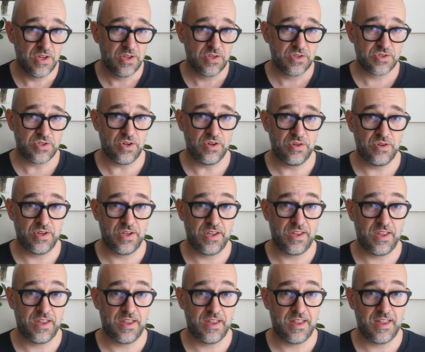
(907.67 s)
So
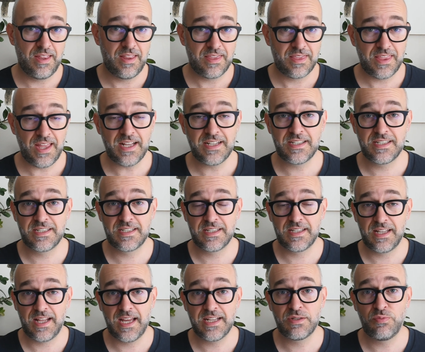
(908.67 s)
that's
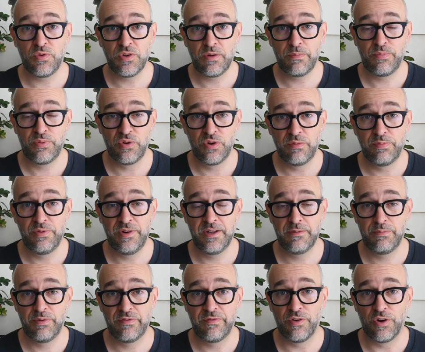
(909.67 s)
what appropriate
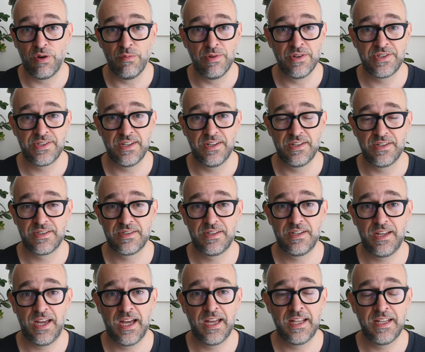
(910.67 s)
performance is.
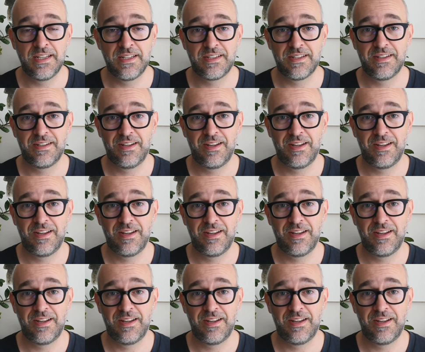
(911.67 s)
And